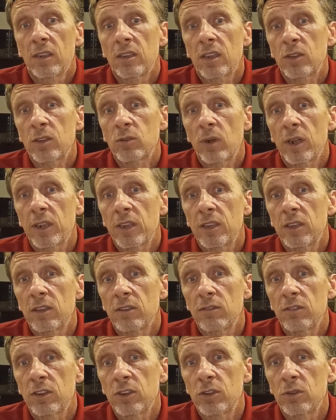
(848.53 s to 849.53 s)
That's why
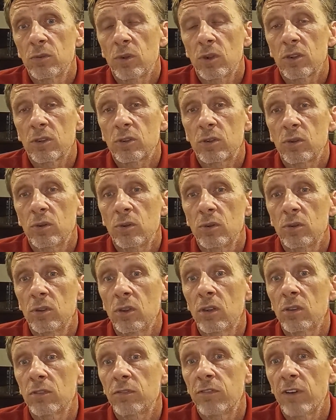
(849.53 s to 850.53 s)
individuals
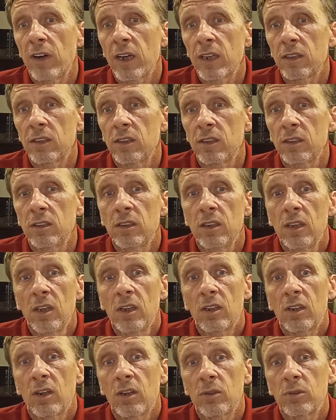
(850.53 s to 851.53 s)
who don't find it
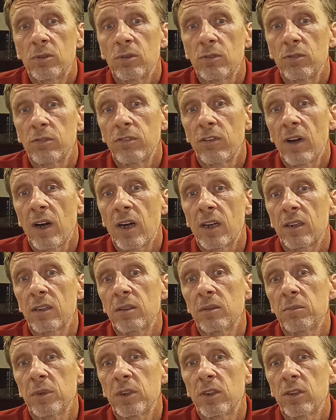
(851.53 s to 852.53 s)
go too
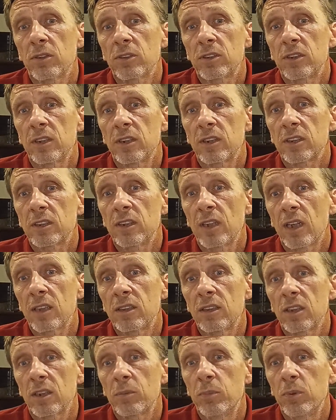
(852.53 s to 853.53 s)
far because there is
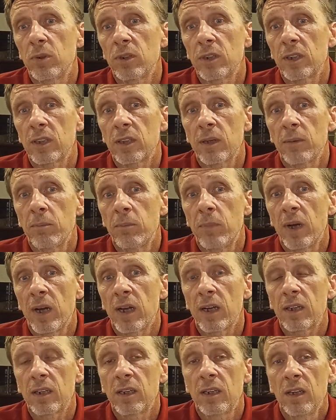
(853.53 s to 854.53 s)
nothing pulling them
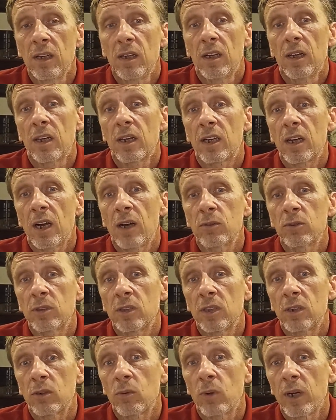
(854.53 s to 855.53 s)
back, a
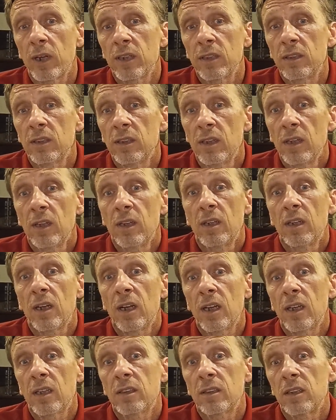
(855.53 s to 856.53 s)
counterweight,
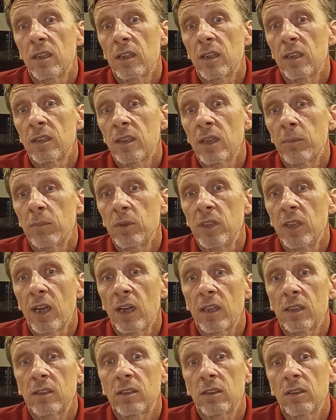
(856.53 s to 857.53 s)
and they end up
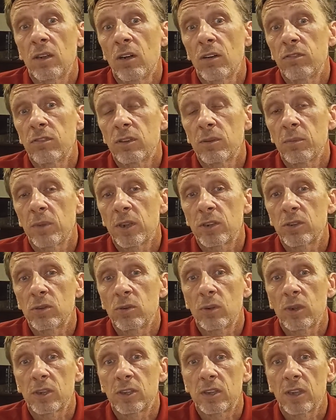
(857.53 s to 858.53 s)
dead, often by
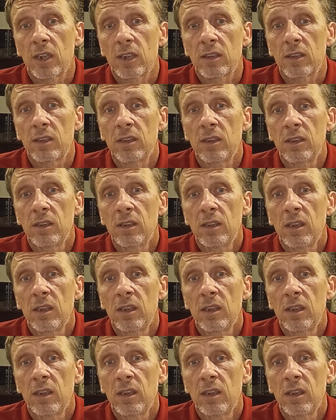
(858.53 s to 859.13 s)
suicide.